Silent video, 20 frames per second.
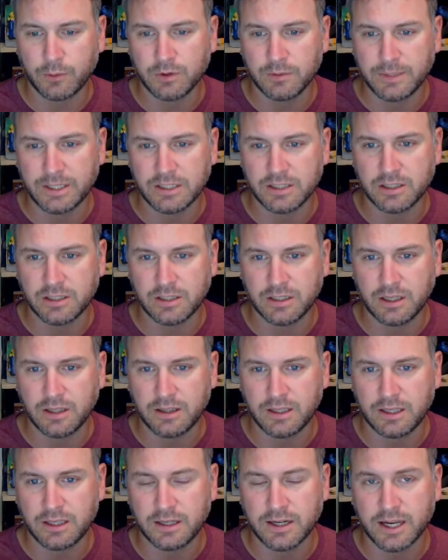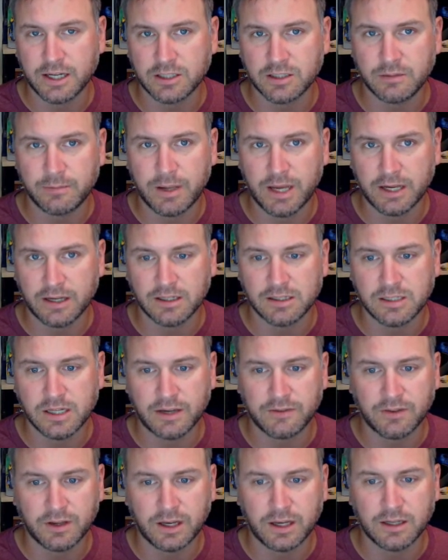mention the Inaction Package. I've
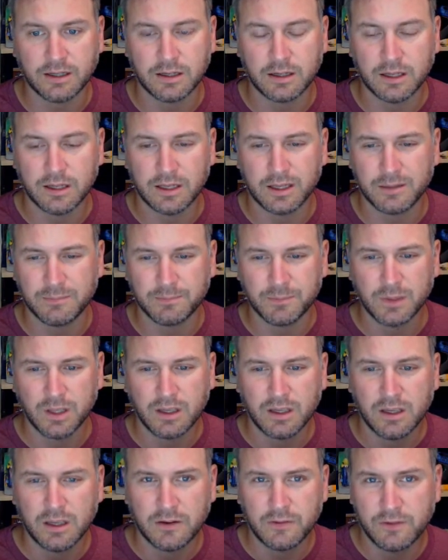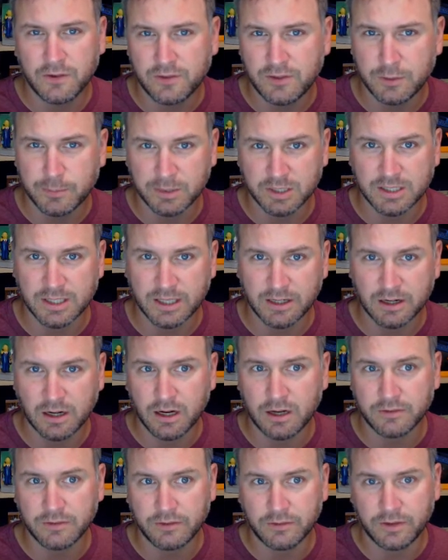got 50%
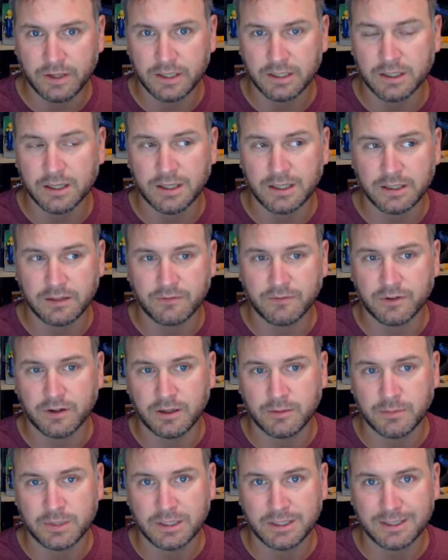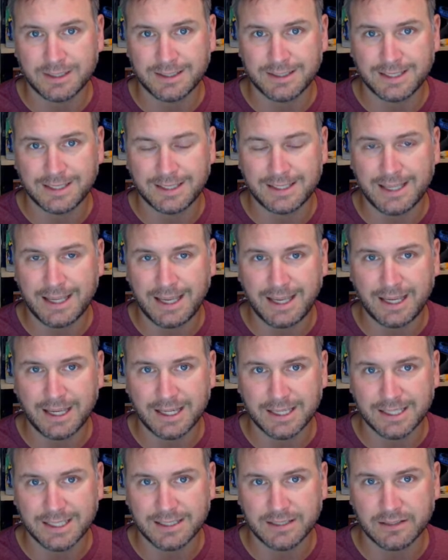off of it from today
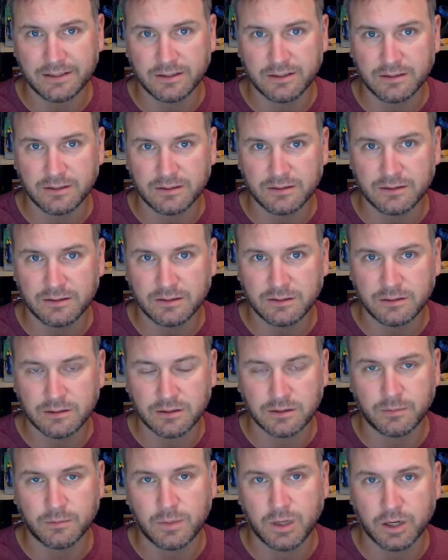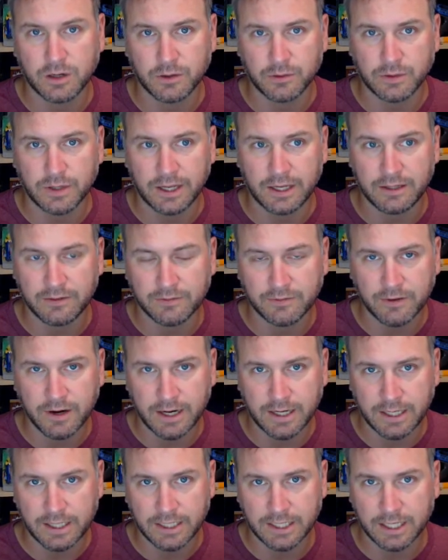until tomorrow night,
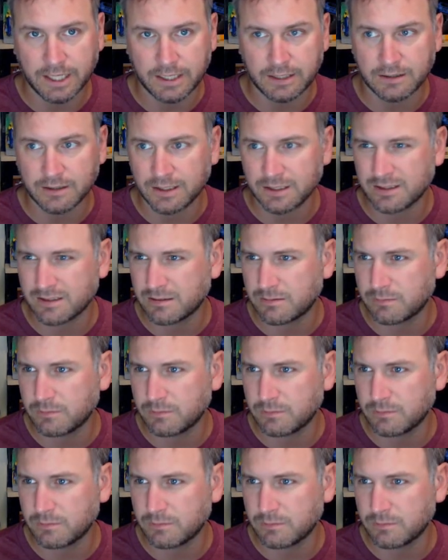Friday night. That's